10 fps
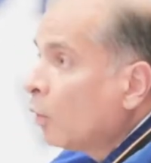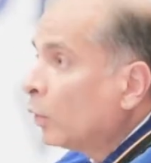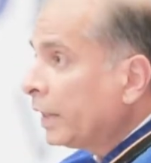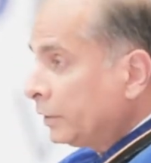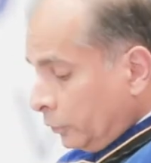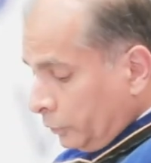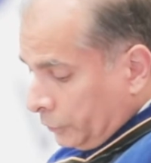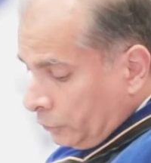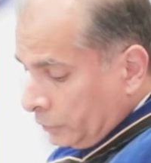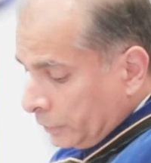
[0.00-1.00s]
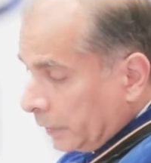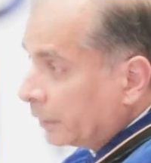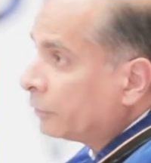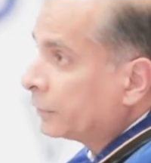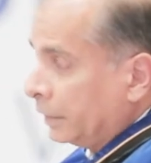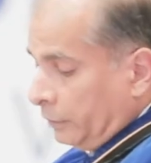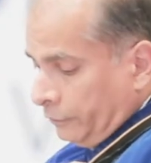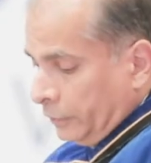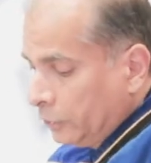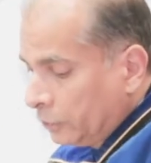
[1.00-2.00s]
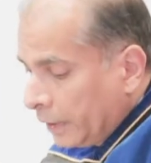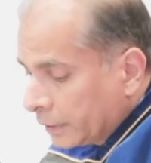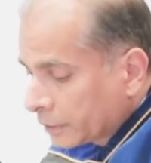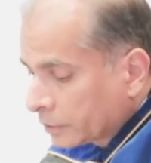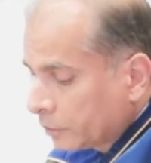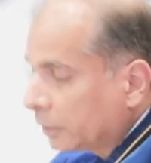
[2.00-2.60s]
When I taught students like yourself in the US